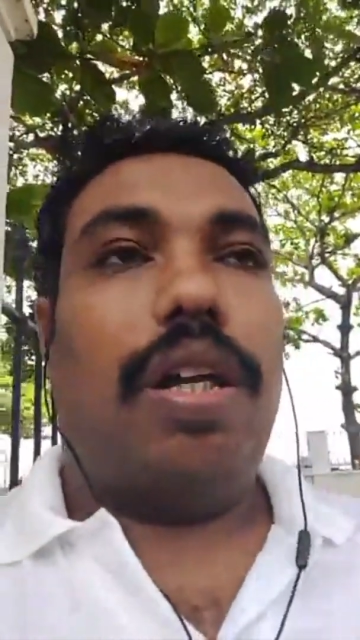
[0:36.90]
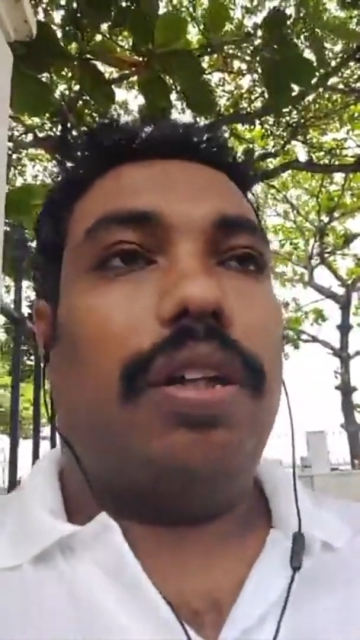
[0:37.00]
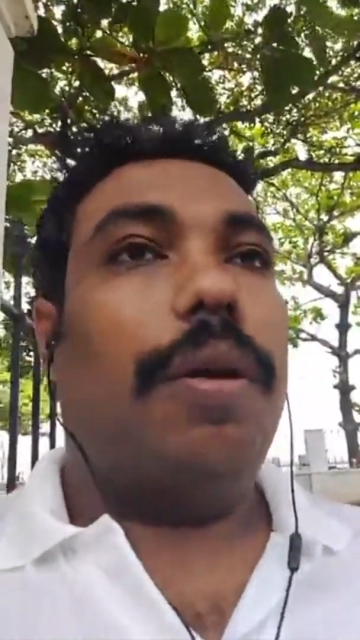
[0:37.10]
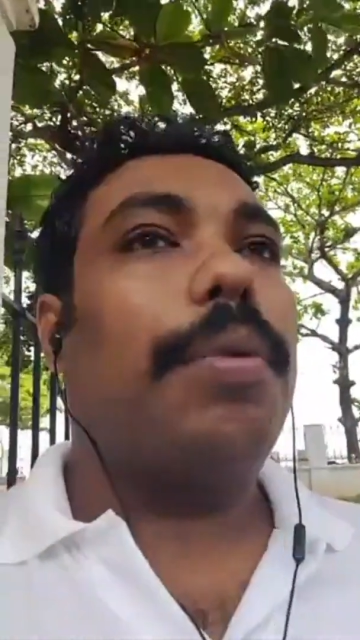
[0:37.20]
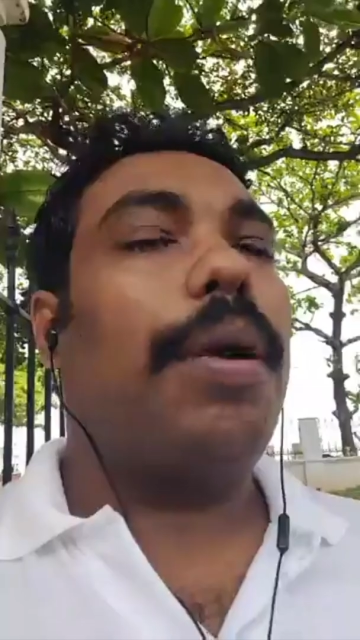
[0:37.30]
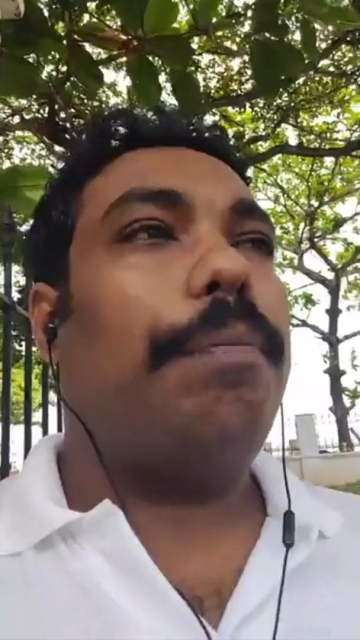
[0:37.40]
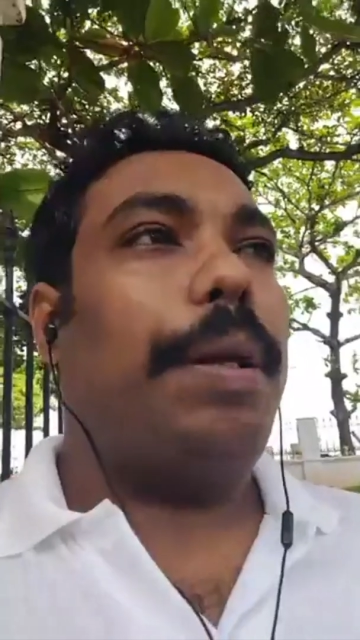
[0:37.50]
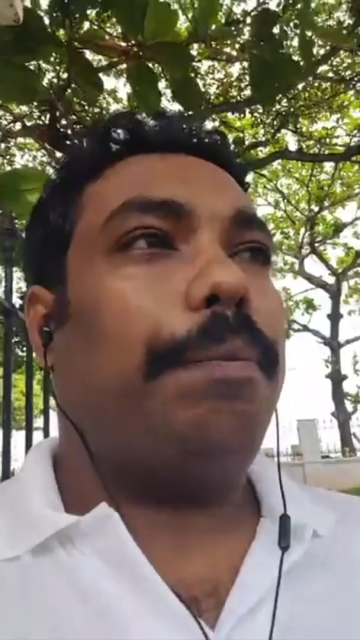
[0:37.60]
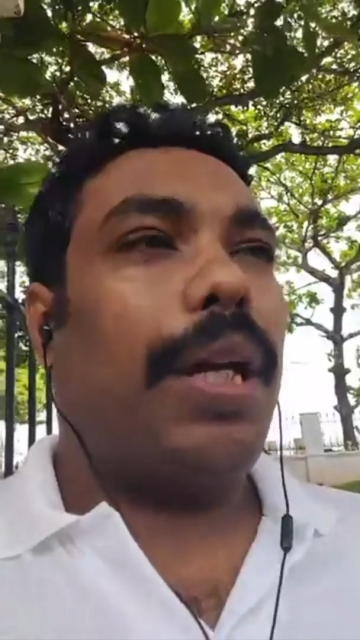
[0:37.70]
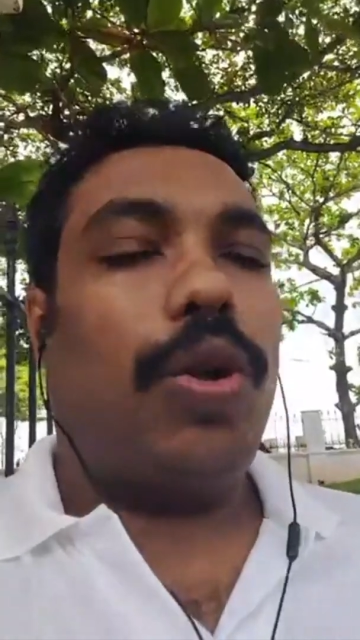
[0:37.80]
number of
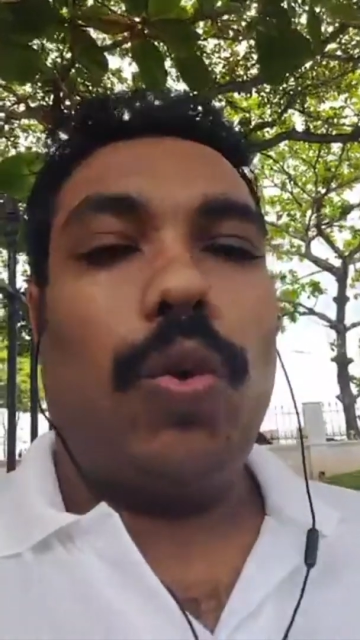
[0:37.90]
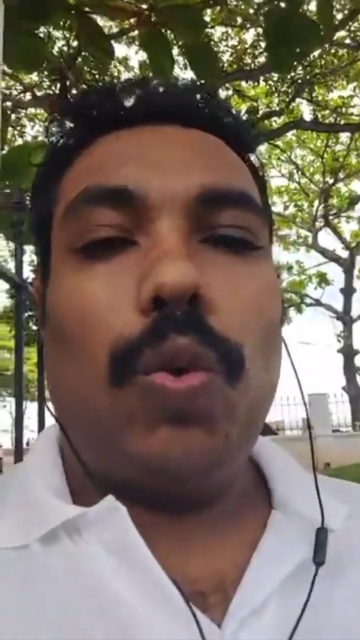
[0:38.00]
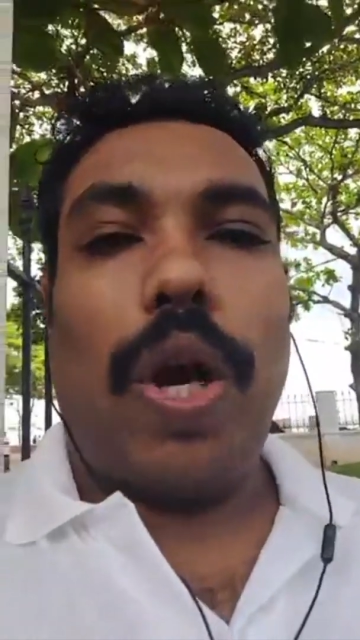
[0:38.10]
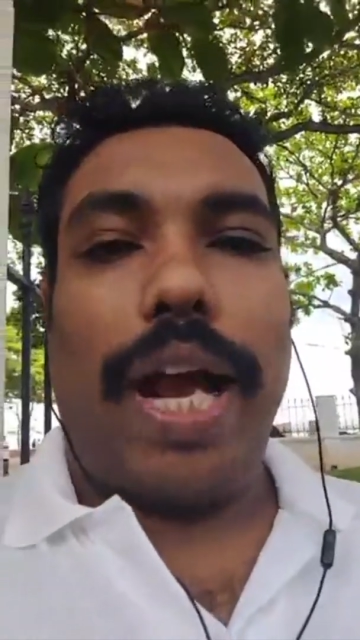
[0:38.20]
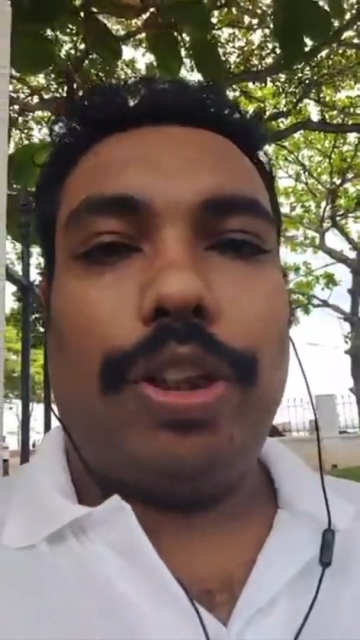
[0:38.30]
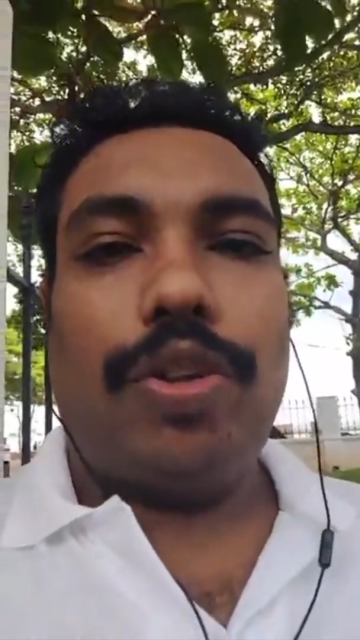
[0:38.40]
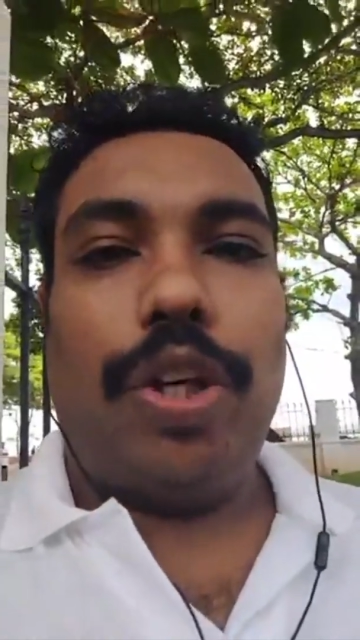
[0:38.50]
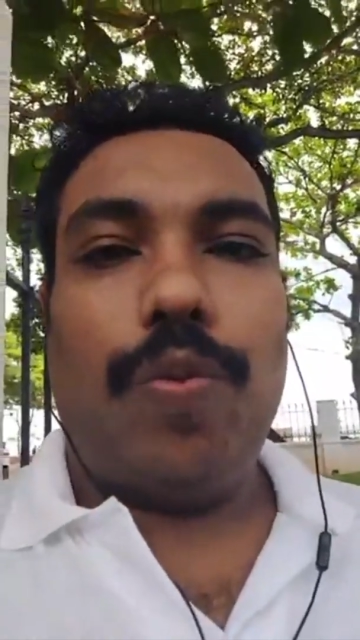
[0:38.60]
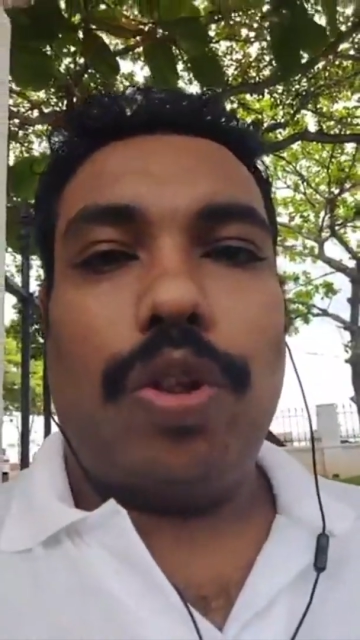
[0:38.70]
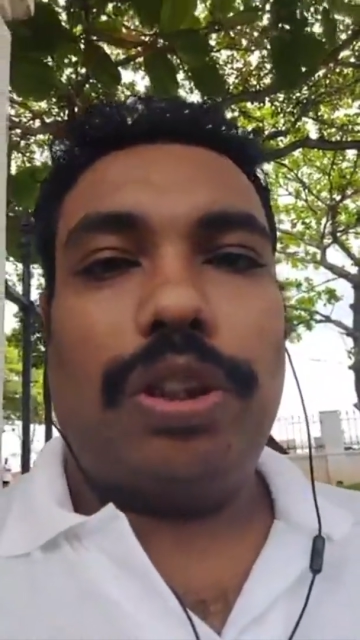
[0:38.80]
people who actually
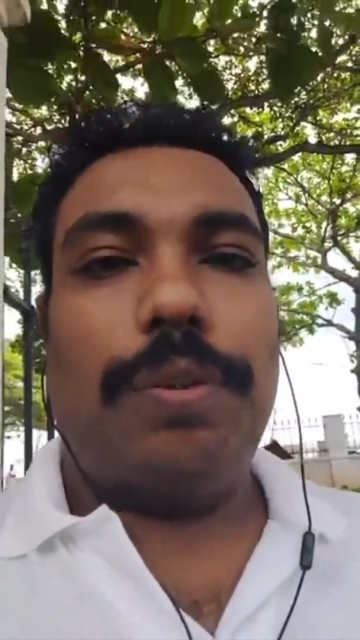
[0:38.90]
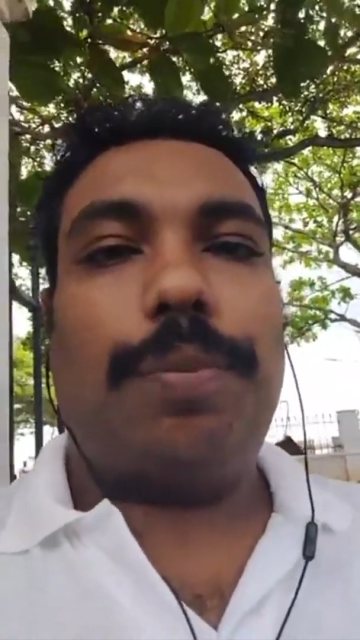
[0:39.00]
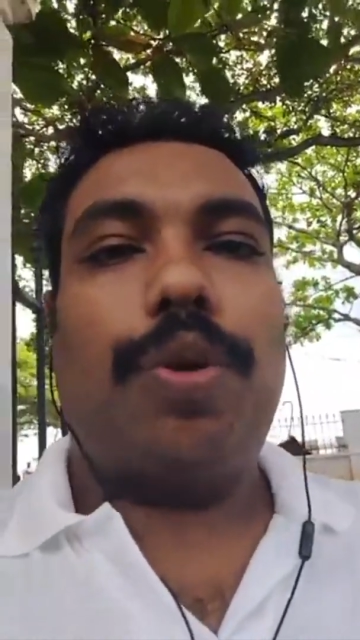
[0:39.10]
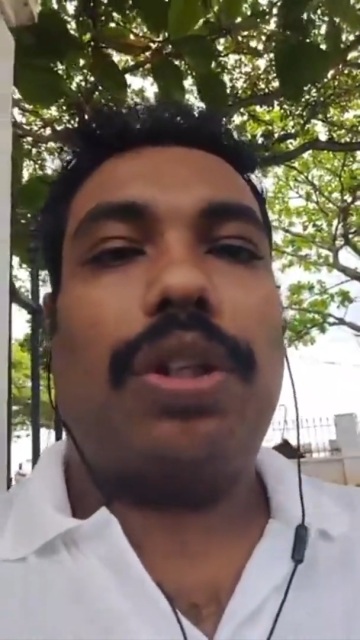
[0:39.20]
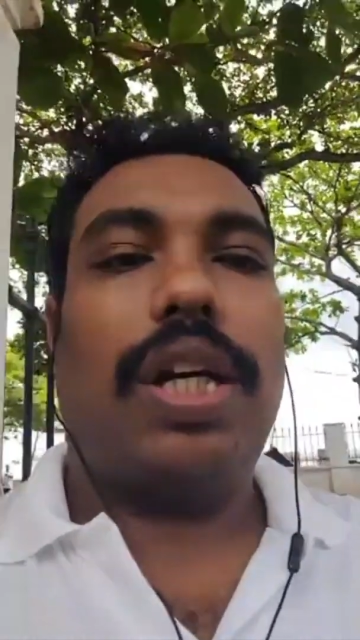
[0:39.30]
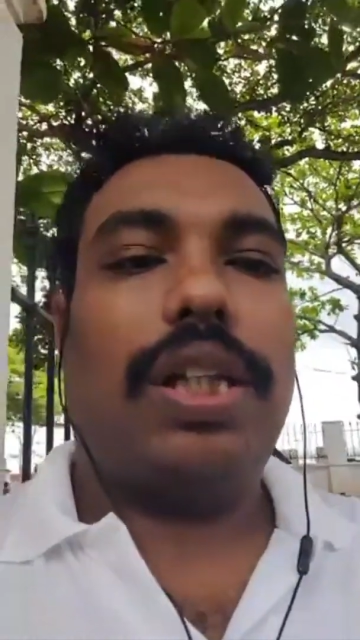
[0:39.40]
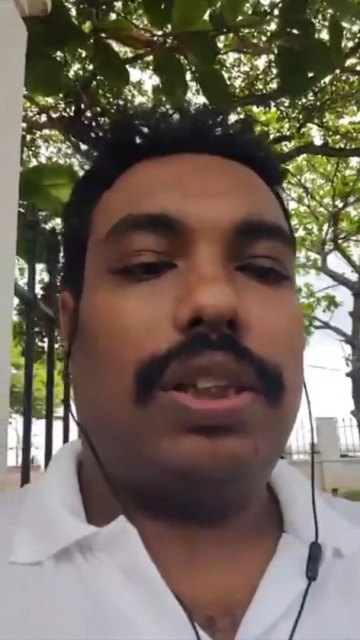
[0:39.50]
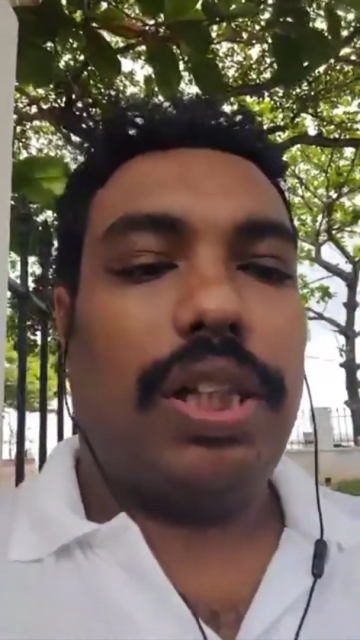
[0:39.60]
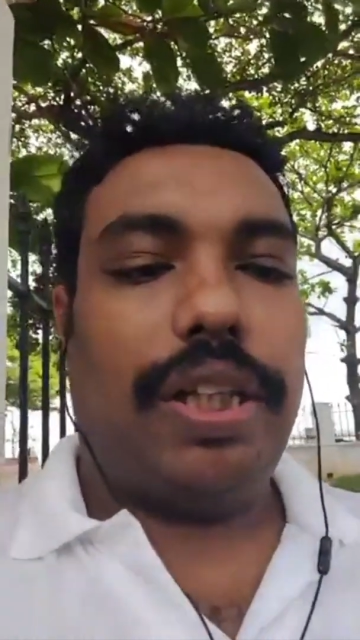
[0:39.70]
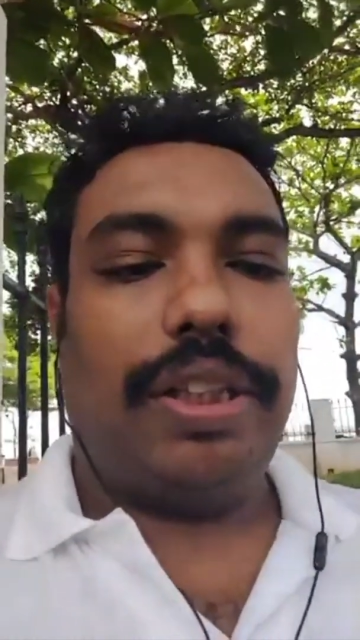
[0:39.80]
watching broadcast
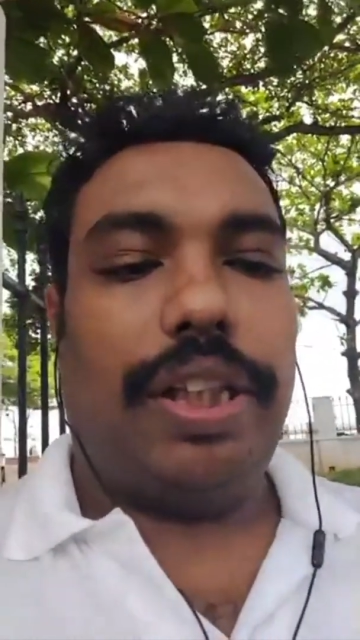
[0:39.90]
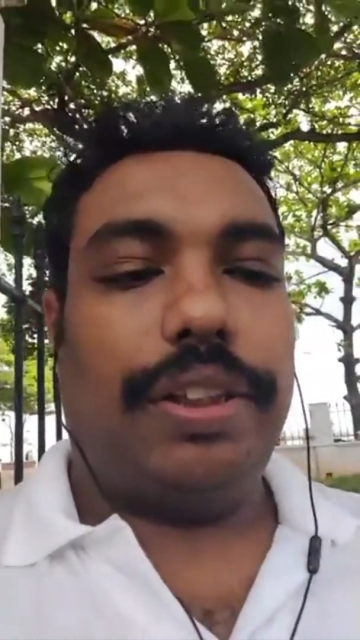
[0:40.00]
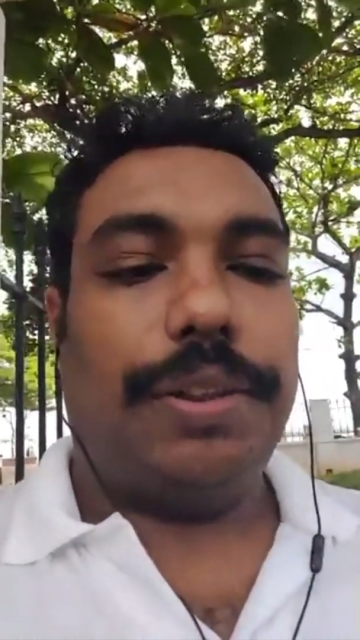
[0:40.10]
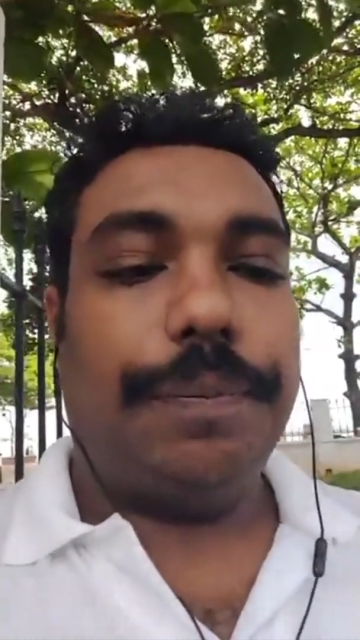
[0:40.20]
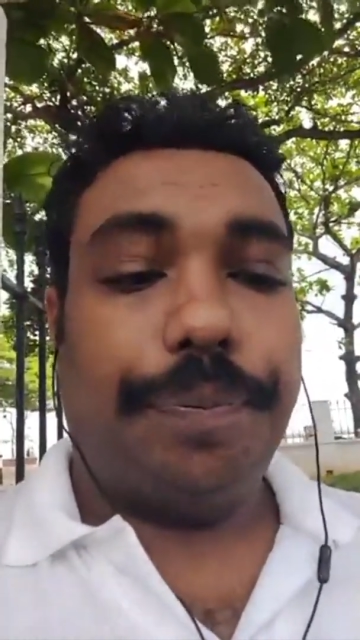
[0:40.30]
and things.